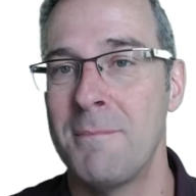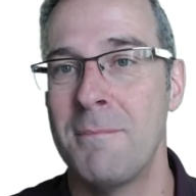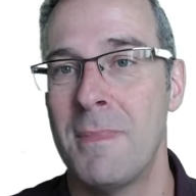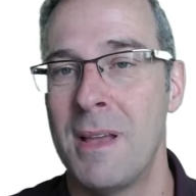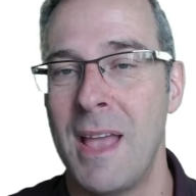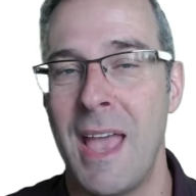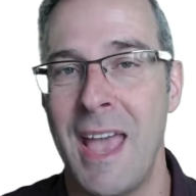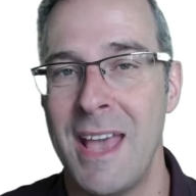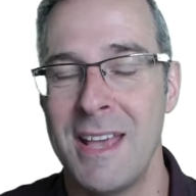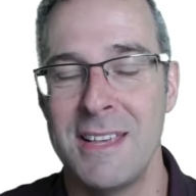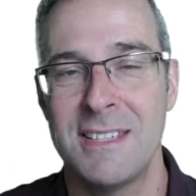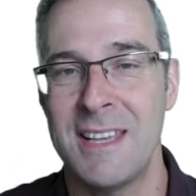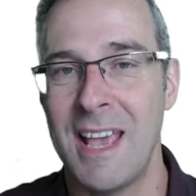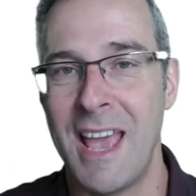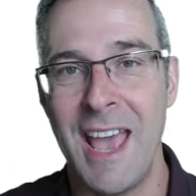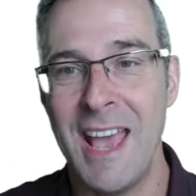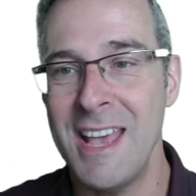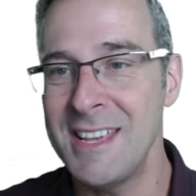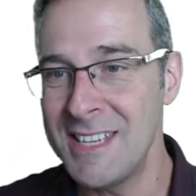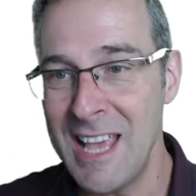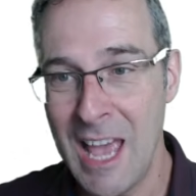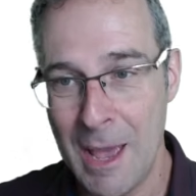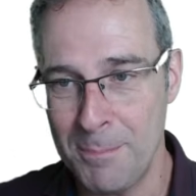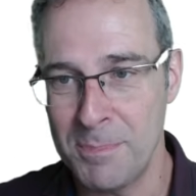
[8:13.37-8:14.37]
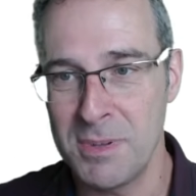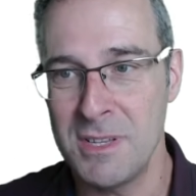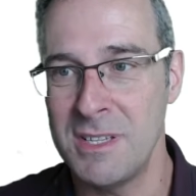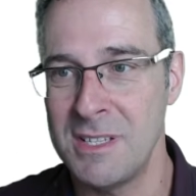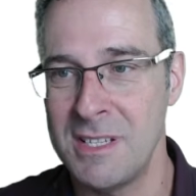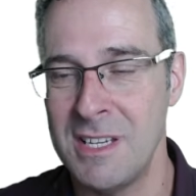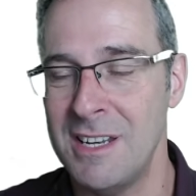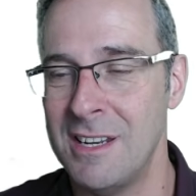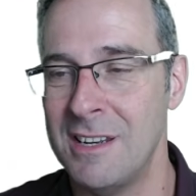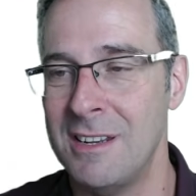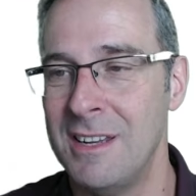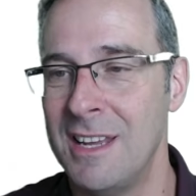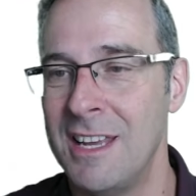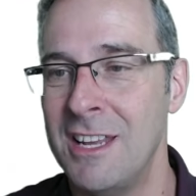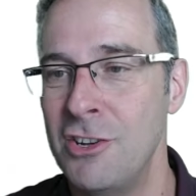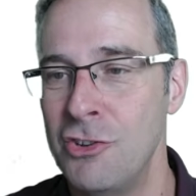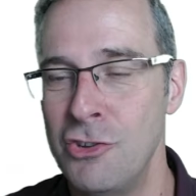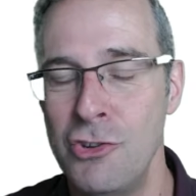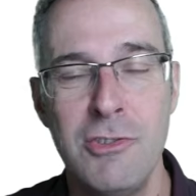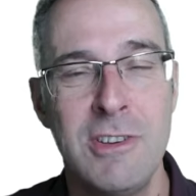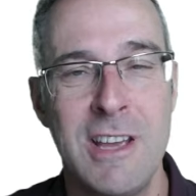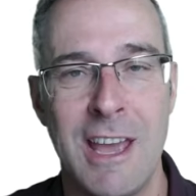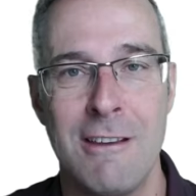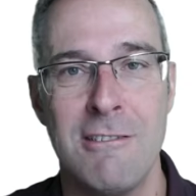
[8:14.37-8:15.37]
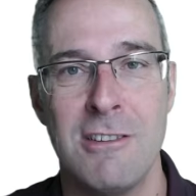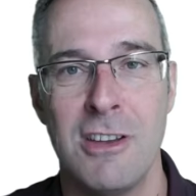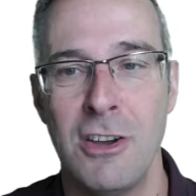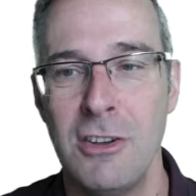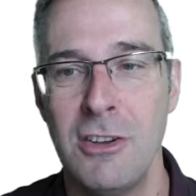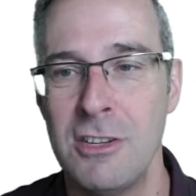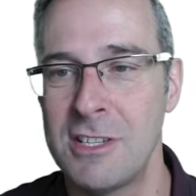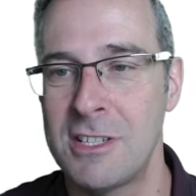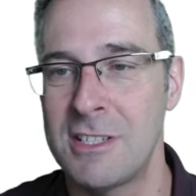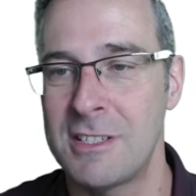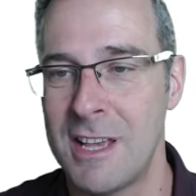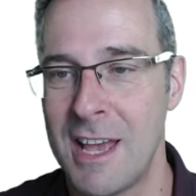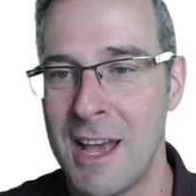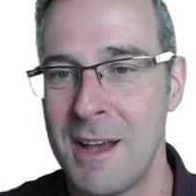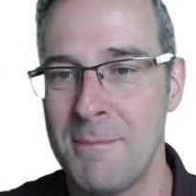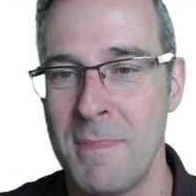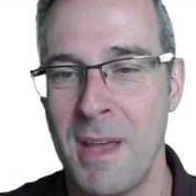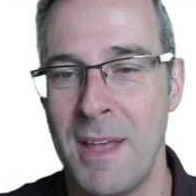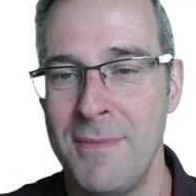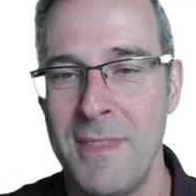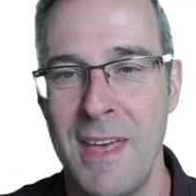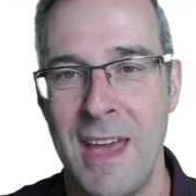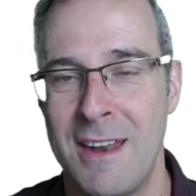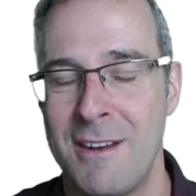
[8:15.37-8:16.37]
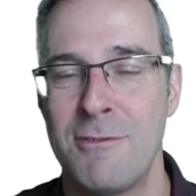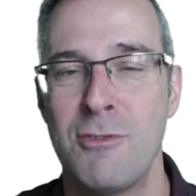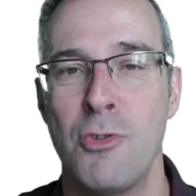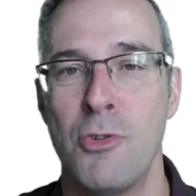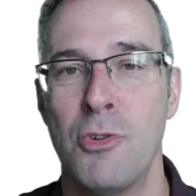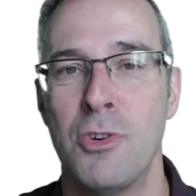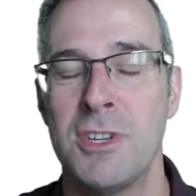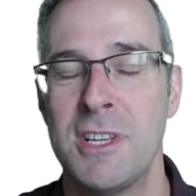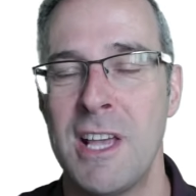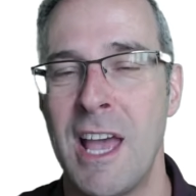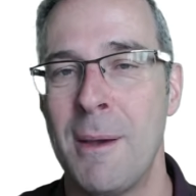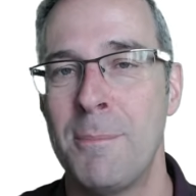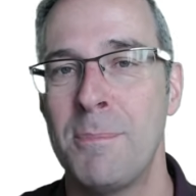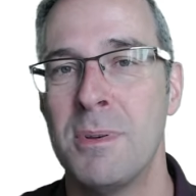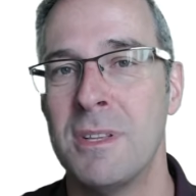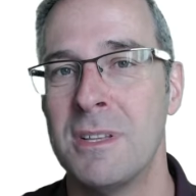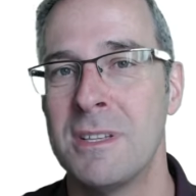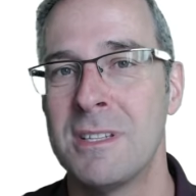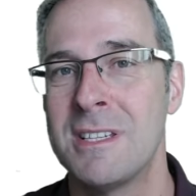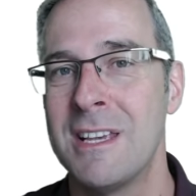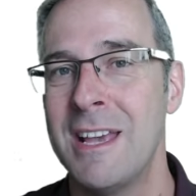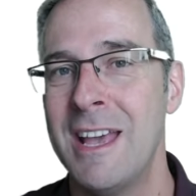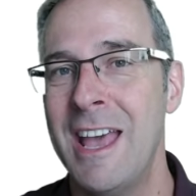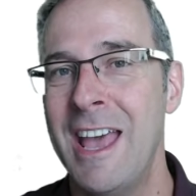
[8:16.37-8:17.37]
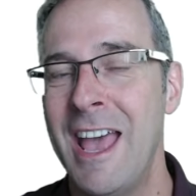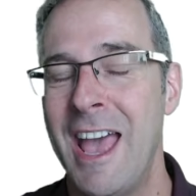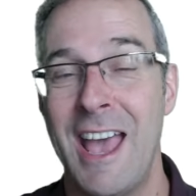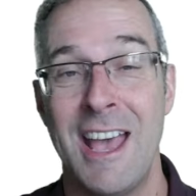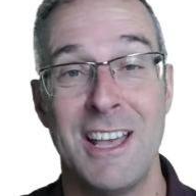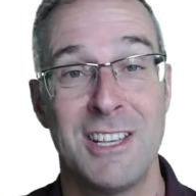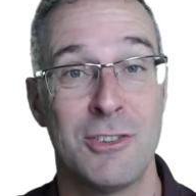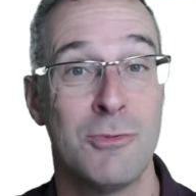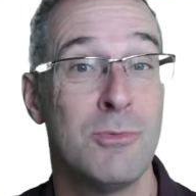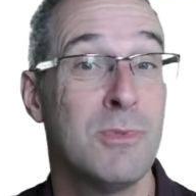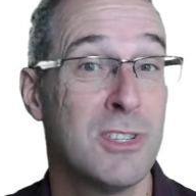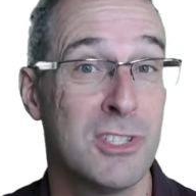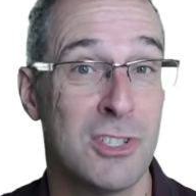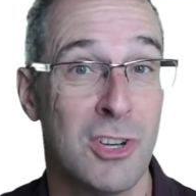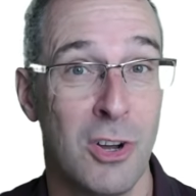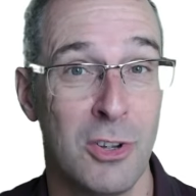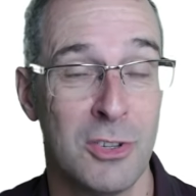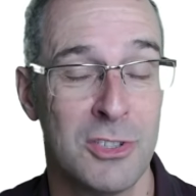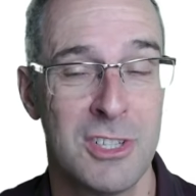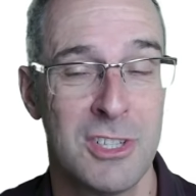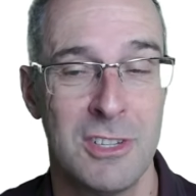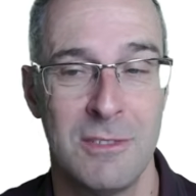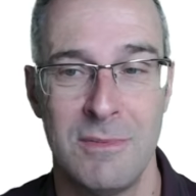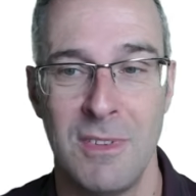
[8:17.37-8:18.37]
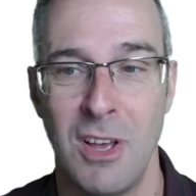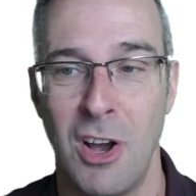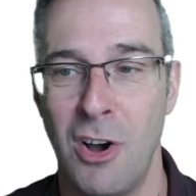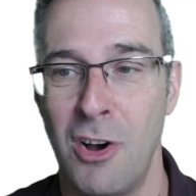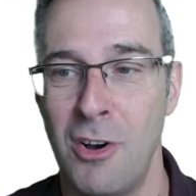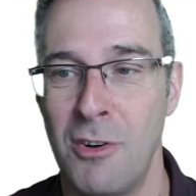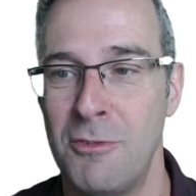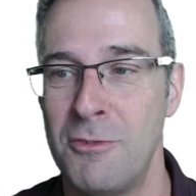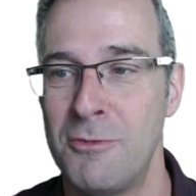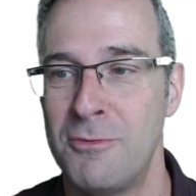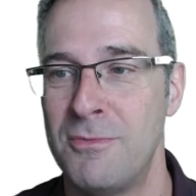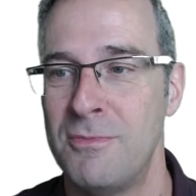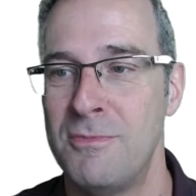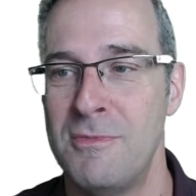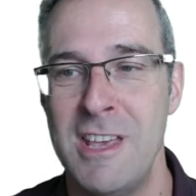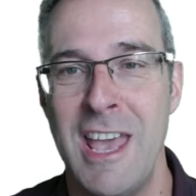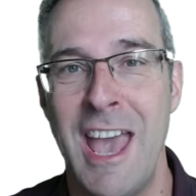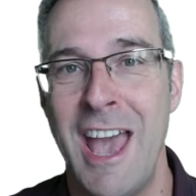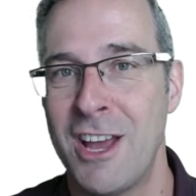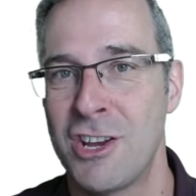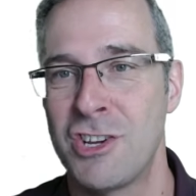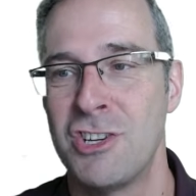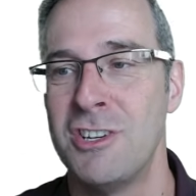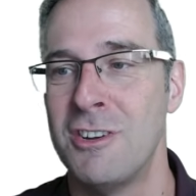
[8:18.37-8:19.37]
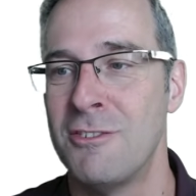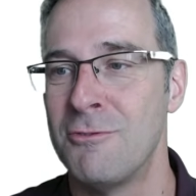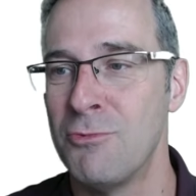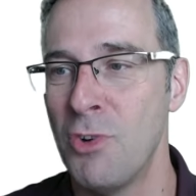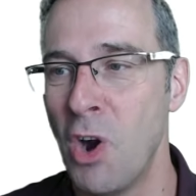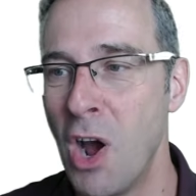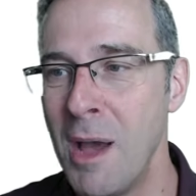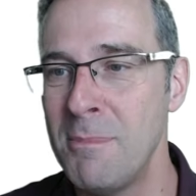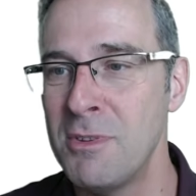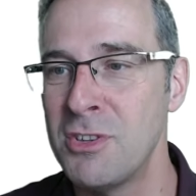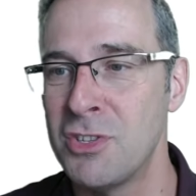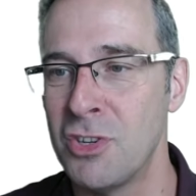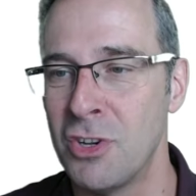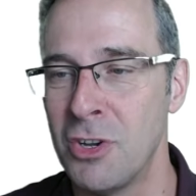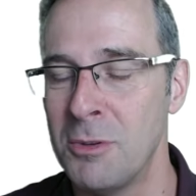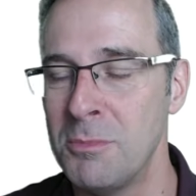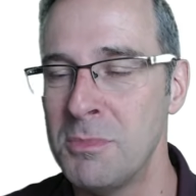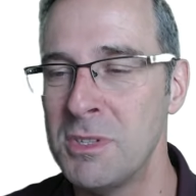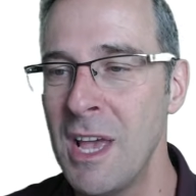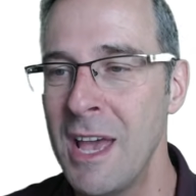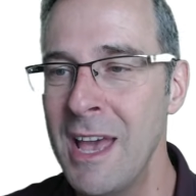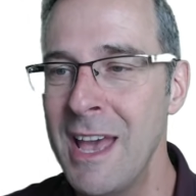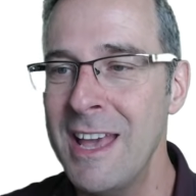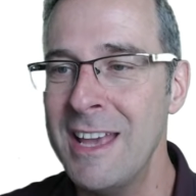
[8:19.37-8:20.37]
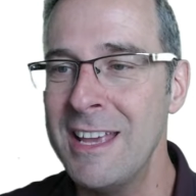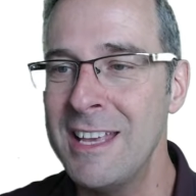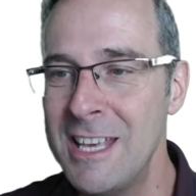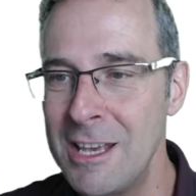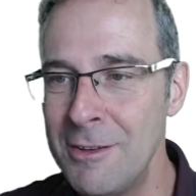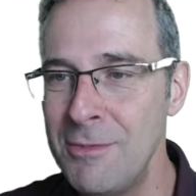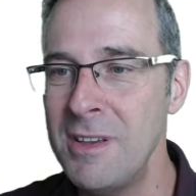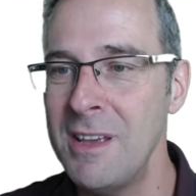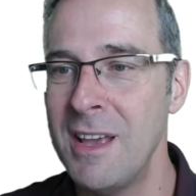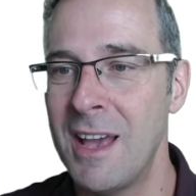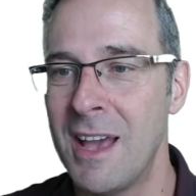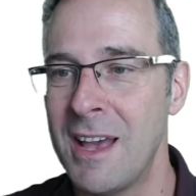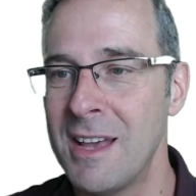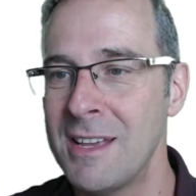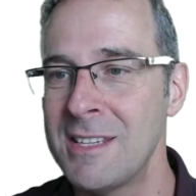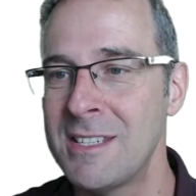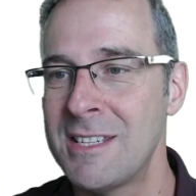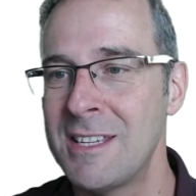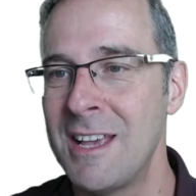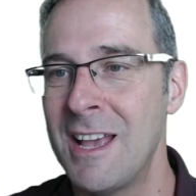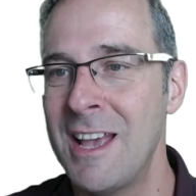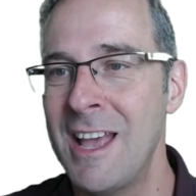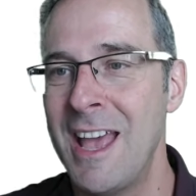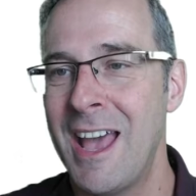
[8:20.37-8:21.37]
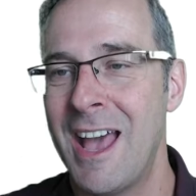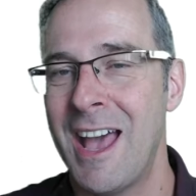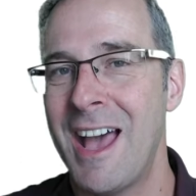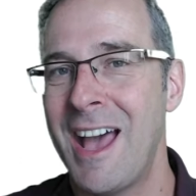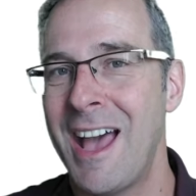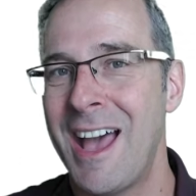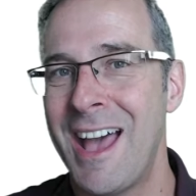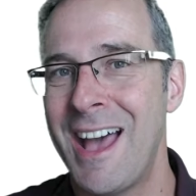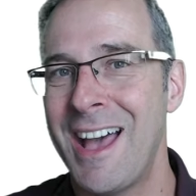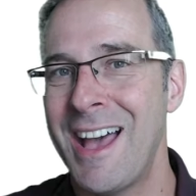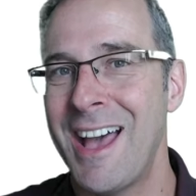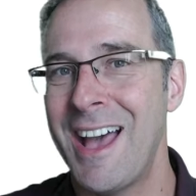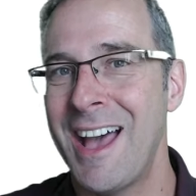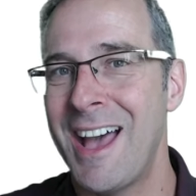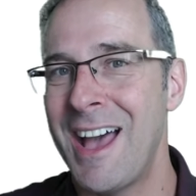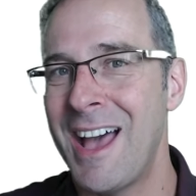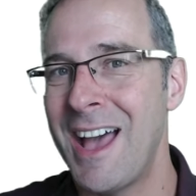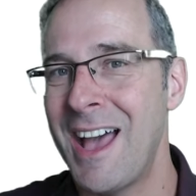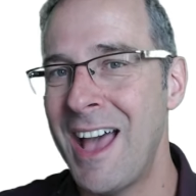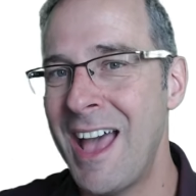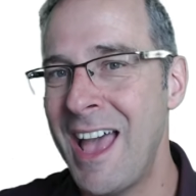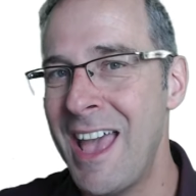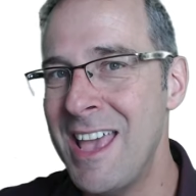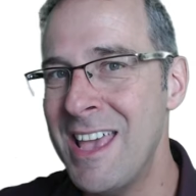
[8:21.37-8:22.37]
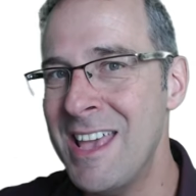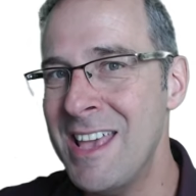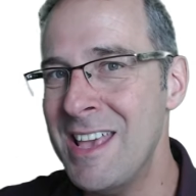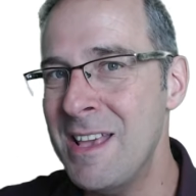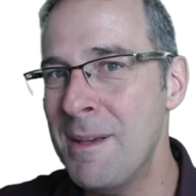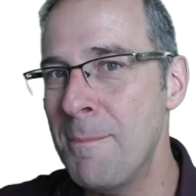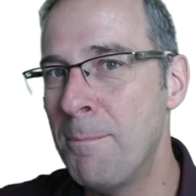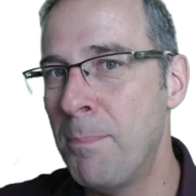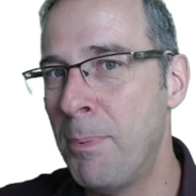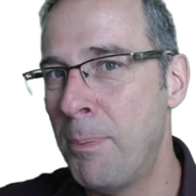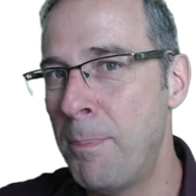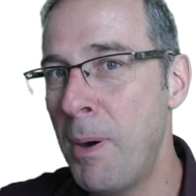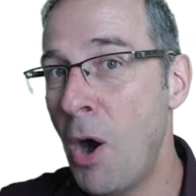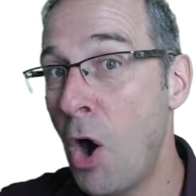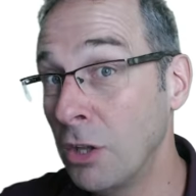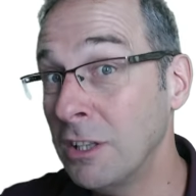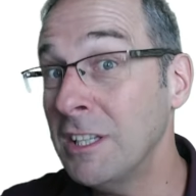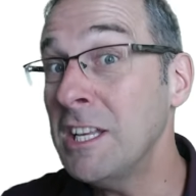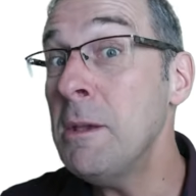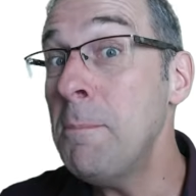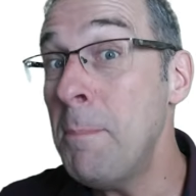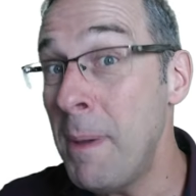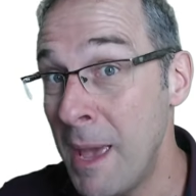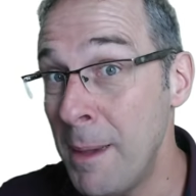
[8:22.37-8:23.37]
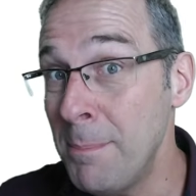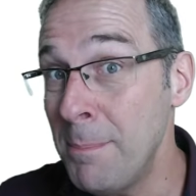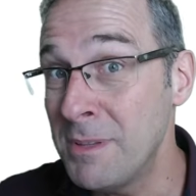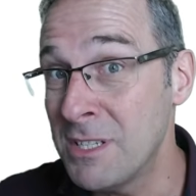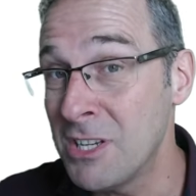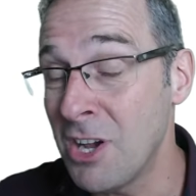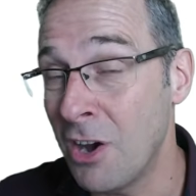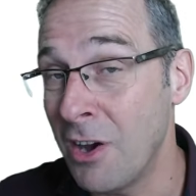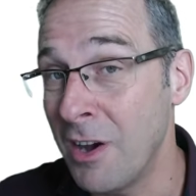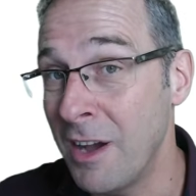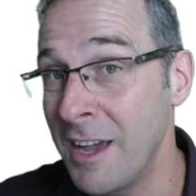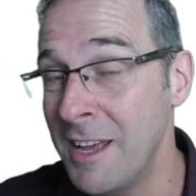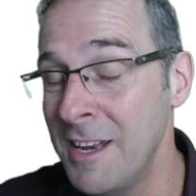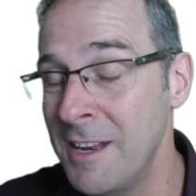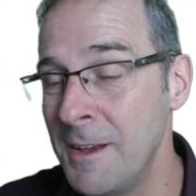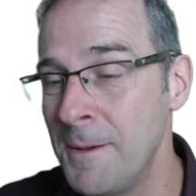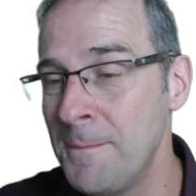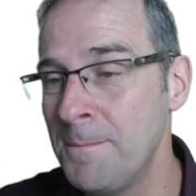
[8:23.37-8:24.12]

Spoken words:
as happens in eukaryotes, and that of course happens as a result of the action of ribosomes, giving us a polypeptide